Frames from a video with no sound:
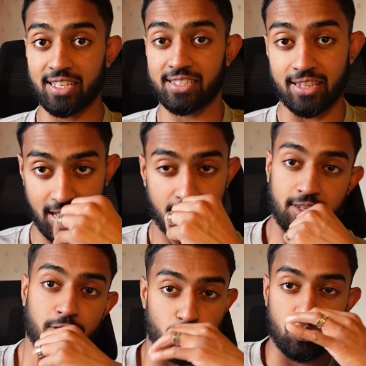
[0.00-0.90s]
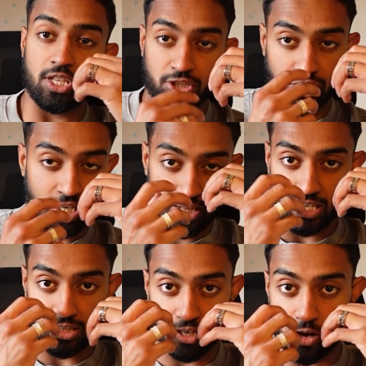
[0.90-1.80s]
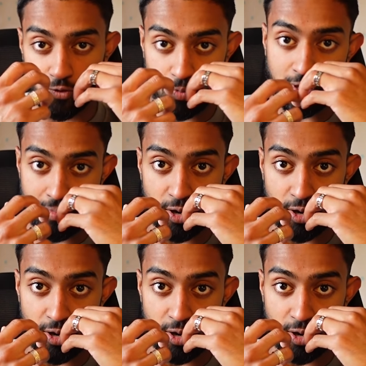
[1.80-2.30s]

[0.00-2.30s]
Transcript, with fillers: this and they, and they do this they, they cover up their